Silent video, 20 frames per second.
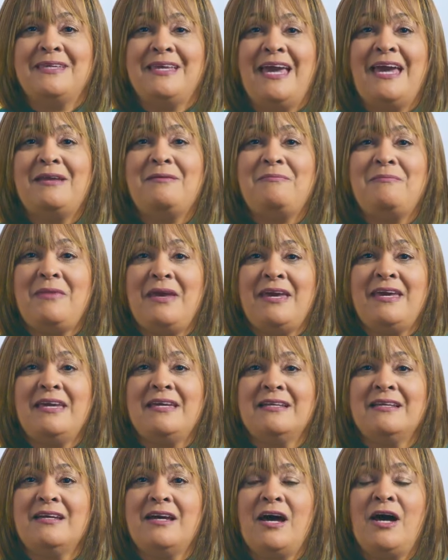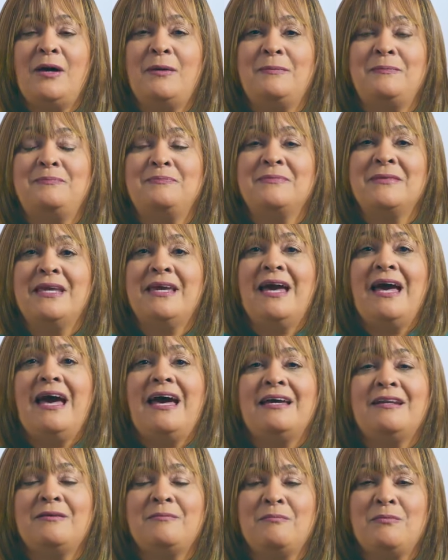and may it come
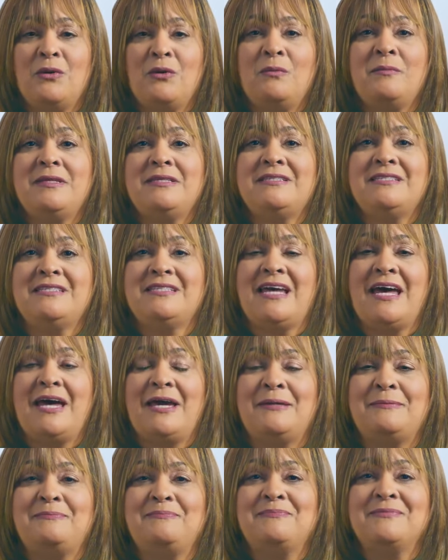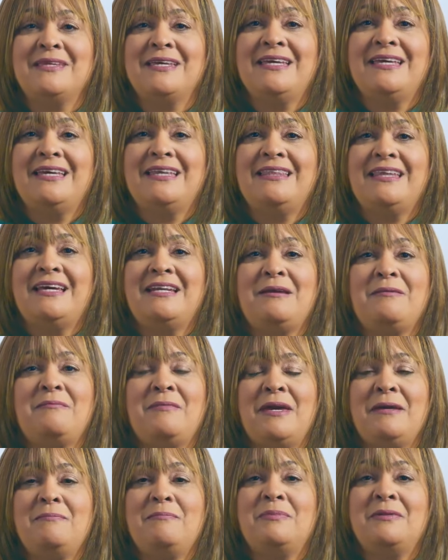at a moment's time that it
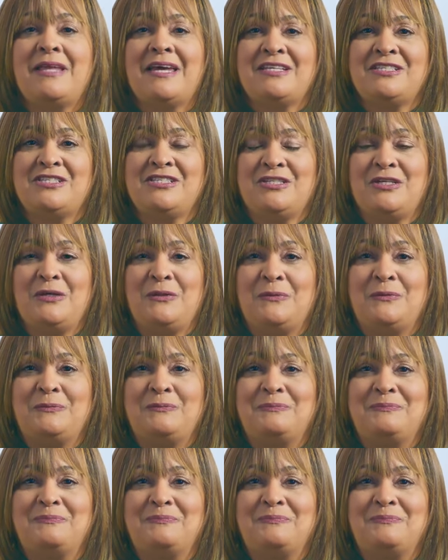may bless you.